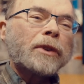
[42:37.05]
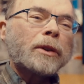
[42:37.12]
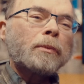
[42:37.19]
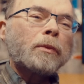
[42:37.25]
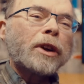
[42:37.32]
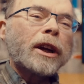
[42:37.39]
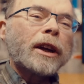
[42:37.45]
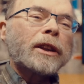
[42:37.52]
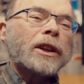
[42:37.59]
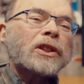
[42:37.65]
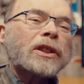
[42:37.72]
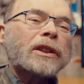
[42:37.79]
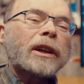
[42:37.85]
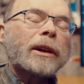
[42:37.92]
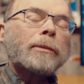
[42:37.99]
when I
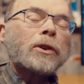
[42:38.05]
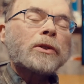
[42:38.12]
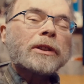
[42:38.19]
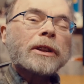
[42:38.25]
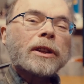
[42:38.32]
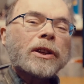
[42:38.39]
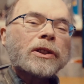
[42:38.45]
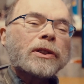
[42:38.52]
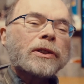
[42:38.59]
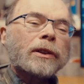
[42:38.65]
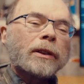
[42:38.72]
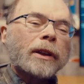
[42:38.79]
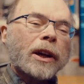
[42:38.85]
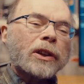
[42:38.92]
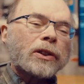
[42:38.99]
listen, I mostly listen to
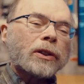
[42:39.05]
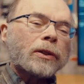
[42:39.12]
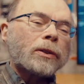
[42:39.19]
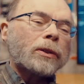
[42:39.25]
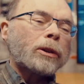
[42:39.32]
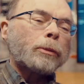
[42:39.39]
classical